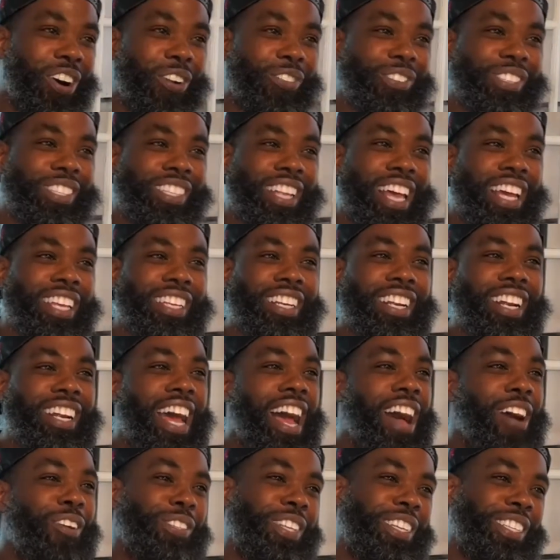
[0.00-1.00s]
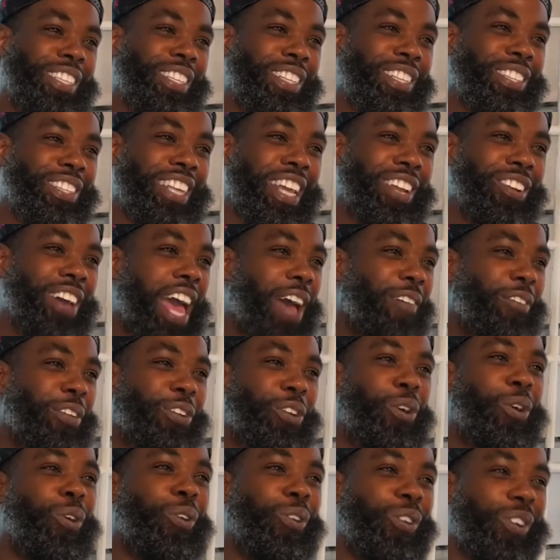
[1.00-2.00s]
to like their houses and they don't have
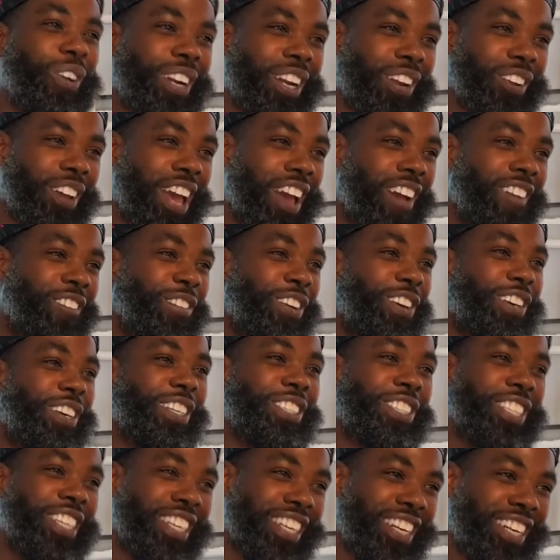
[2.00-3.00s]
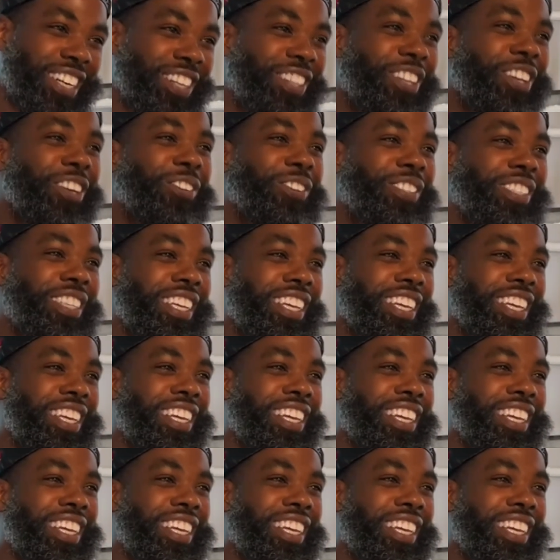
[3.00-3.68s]
decor, they don't have furniture, you know what I'm saying?